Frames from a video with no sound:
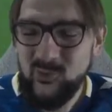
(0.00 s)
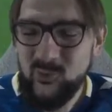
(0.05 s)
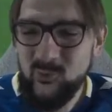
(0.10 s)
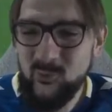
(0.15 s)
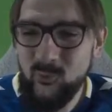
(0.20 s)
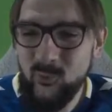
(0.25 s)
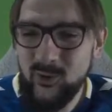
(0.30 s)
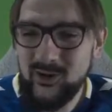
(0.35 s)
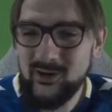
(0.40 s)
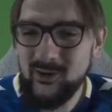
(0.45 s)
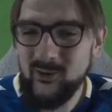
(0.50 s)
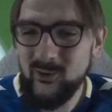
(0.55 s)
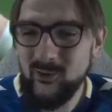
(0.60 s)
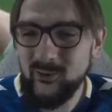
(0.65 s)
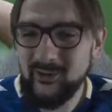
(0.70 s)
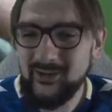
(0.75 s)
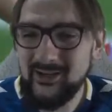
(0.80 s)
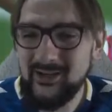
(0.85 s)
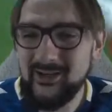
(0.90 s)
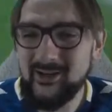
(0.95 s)
What a
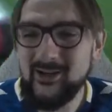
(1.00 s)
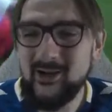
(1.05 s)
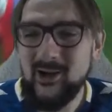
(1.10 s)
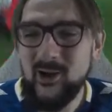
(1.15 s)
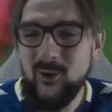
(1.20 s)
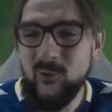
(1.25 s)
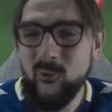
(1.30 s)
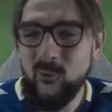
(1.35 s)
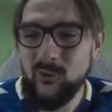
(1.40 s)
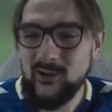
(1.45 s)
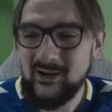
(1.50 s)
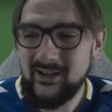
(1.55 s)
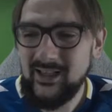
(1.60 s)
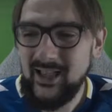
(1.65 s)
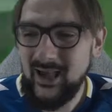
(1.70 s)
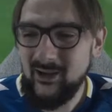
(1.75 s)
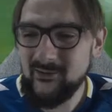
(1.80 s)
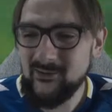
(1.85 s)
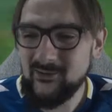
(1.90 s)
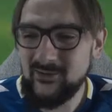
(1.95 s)
goal here. What a
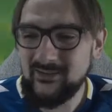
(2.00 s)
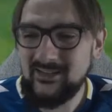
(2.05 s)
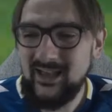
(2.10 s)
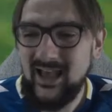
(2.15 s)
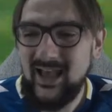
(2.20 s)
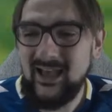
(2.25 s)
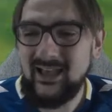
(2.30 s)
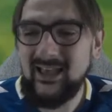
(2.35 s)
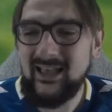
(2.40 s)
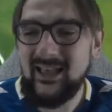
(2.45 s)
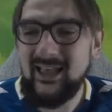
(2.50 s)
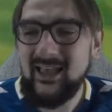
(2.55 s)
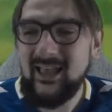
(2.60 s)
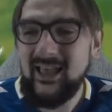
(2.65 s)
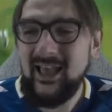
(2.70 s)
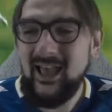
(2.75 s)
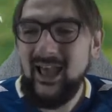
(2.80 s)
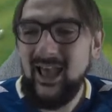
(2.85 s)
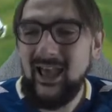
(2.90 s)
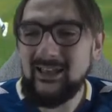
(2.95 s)
counterattack.
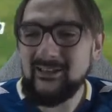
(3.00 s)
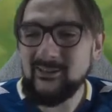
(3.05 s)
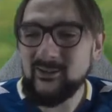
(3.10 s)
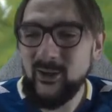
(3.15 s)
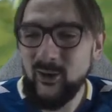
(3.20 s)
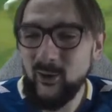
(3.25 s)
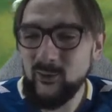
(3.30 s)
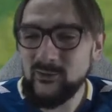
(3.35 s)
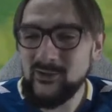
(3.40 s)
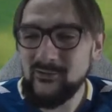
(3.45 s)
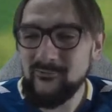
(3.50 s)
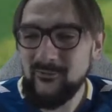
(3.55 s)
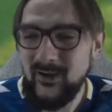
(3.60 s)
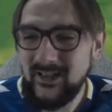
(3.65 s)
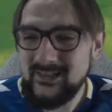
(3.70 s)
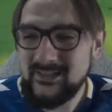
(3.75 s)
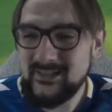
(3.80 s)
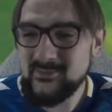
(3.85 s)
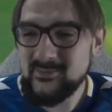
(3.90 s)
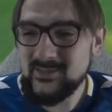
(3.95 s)
And Toney
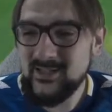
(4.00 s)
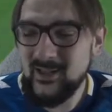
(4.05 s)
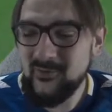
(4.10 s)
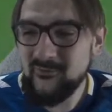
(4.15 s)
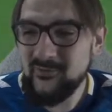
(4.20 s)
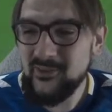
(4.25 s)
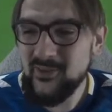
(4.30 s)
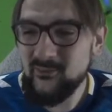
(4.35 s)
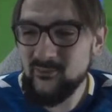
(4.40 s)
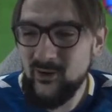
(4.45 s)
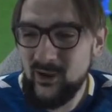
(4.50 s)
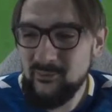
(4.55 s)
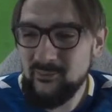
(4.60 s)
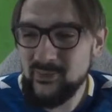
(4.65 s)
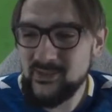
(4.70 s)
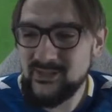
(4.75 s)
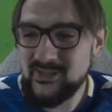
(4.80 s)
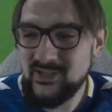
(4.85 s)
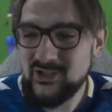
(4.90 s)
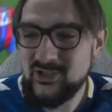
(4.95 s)
finds himself in the right
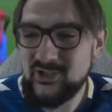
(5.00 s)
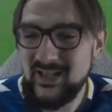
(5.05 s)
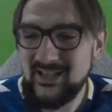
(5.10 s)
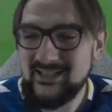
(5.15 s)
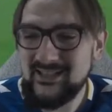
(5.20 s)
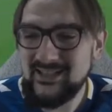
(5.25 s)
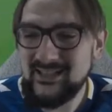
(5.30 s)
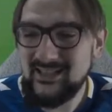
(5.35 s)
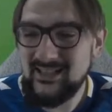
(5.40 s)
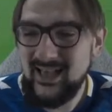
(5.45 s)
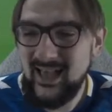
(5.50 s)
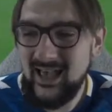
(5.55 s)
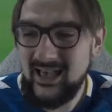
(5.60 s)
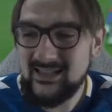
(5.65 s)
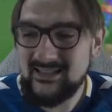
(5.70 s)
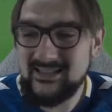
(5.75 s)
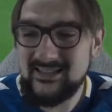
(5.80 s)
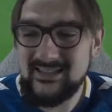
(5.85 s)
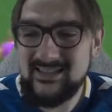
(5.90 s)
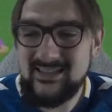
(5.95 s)
position as he
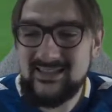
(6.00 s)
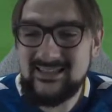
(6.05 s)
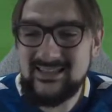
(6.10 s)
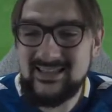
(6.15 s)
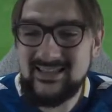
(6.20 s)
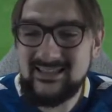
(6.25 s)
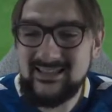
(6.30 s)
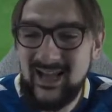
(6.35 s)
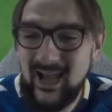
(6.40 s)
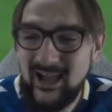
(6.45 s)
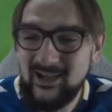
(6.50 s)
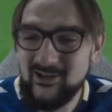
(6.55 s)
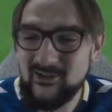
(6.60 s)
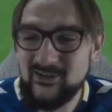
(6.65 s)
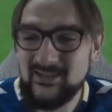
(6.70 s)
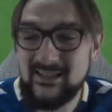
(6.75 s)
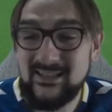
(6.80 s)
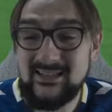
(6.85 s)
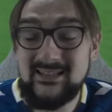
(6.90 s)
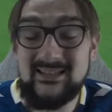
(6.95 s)
has this entire
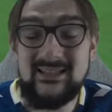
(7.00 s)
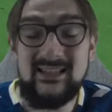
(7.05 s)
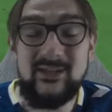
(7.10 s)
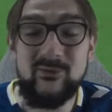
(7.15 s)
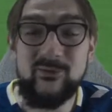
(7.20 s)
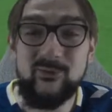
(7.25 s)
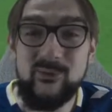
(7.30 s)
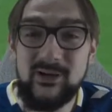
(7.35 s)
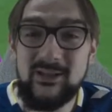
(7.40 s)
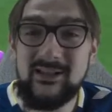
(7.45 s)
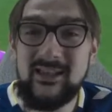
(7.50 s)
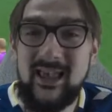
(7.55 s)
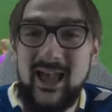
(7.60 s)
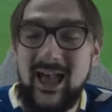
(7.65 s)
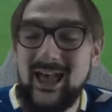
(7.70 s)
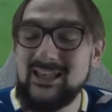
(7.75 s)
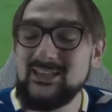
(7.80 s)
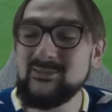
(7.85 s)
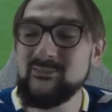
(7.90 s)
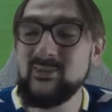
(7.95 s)
season. He really
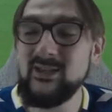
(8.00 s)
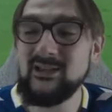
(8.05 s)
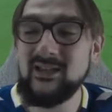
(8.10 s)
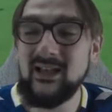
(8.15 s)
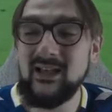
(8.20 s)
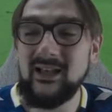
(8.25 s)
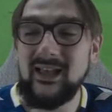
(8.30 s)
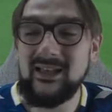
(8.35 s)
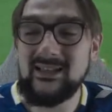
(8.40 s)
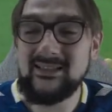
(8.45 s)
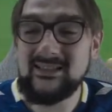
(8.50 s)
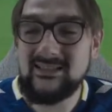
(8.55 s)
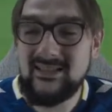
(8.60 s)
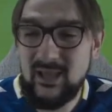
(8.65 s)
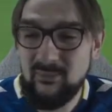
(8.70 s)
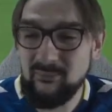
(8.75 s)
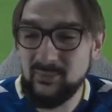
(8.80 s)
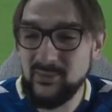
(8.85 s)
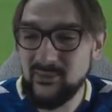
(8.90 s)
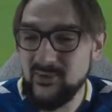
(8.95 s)
has been
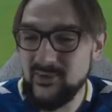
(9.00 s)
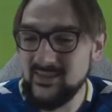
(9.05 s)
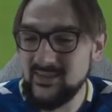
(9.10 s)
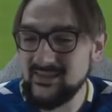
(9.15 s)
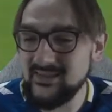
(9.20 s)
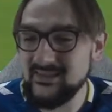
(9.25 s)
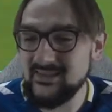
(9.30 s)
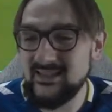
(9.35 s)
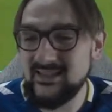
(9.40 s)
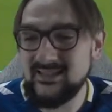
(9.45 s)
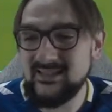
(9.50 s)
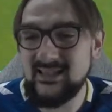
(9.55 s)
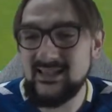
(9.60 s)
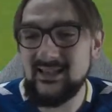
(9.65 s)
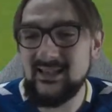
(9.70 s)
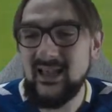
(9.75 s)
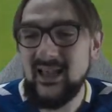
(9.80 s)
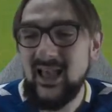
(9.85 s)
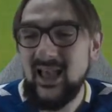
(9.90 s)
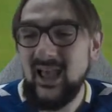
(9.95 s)
exemplary this
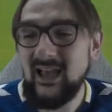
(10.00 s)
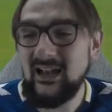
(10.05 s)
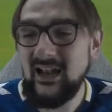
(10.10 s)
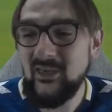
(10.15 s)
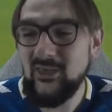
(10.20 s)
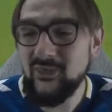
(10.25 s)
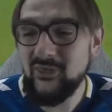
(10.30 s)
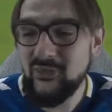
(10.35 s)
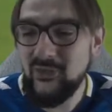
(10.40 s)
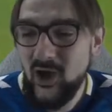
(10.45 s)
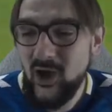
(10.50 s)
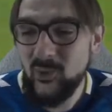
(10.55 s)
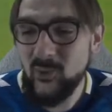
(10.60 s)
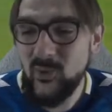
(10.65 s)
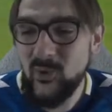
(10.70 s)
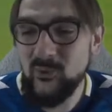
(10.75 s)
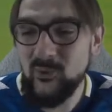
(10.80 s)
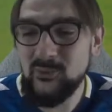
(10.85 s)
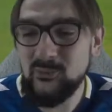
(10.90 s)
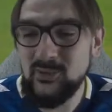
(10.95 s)
season, and I thought
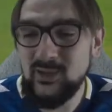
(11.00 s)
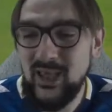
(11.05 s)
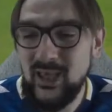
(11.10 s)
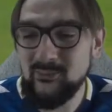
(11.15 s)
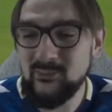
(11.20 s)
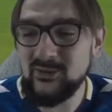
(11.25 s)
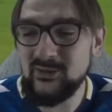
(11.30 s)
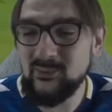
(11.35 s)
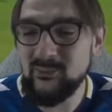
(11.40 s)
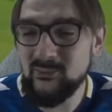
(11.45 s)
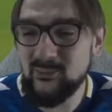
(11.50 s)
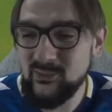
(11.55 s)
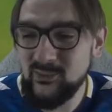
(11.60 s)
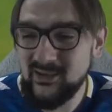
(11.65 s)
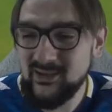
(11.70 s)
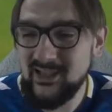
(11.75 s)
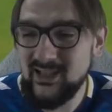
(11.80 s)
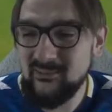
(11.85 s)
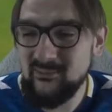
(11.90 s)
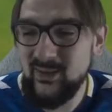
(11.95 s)
we would be able to
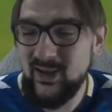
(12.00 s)
bring it